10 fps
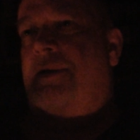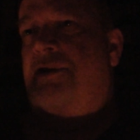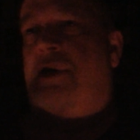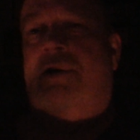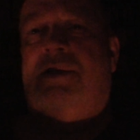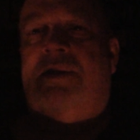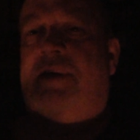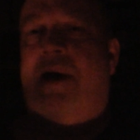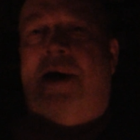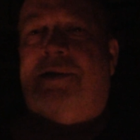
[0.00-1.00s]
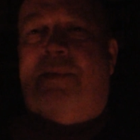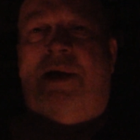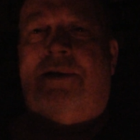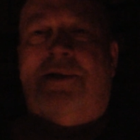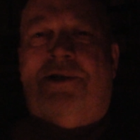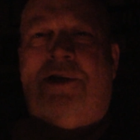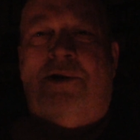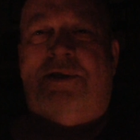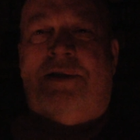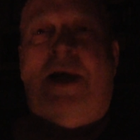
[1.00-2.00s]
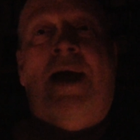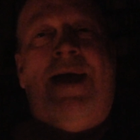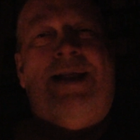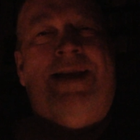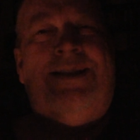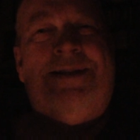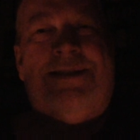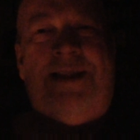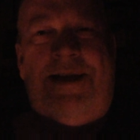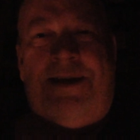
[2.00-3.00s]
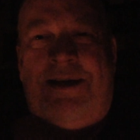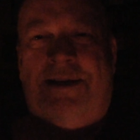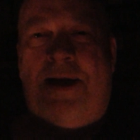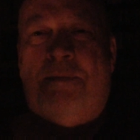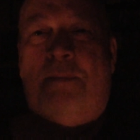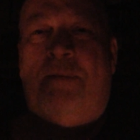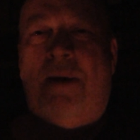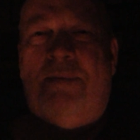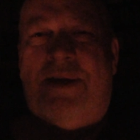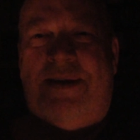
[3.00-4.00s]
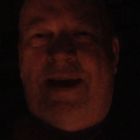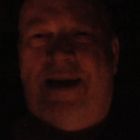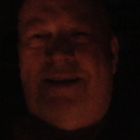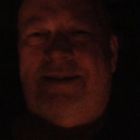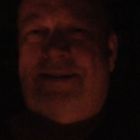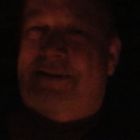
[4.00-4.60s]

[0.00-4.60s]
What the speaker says: Chariots of the Gods, man. Chariots of... Hey, I like this lighting. I'm a pumpkin head.